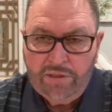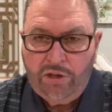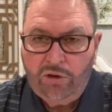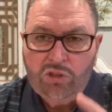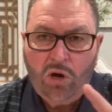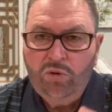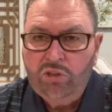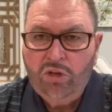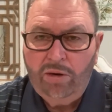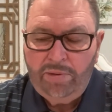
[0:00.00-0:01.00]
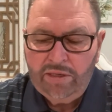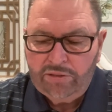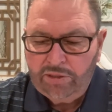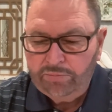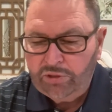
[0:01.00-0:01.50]
There's always going to be a
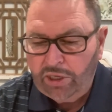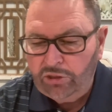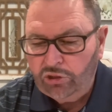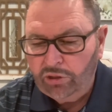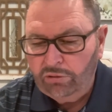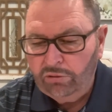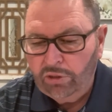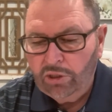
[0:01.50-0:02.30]
temptation